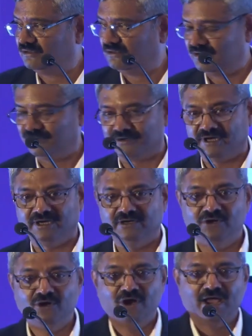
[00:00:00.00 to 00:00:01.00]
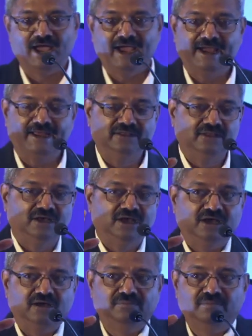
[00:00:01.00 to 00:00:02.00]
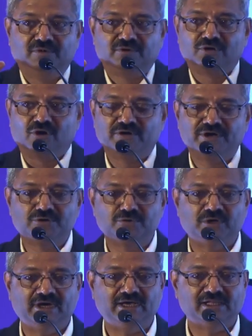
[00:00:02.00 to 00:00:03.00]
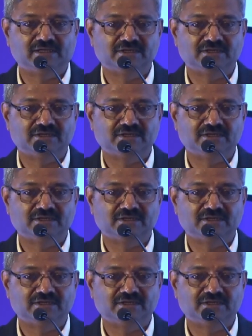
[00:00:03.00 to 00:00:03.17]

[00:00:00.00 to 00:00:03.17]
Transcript: Okay. And talking to her,